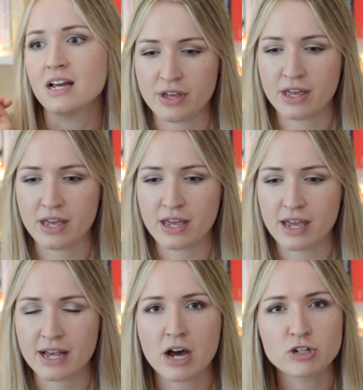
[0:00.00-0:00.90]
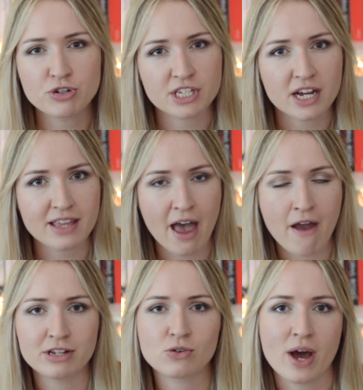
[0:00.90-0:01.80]
The countryside
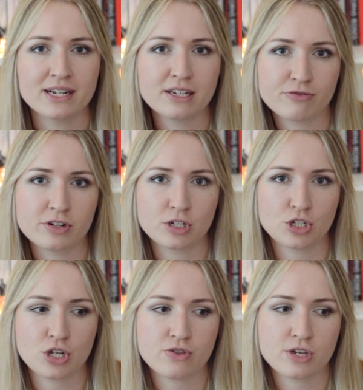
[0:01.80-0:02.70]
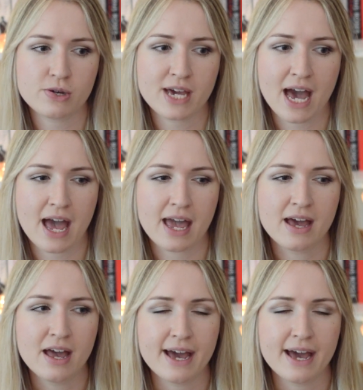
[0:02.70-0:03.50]
there is quite different to the UK.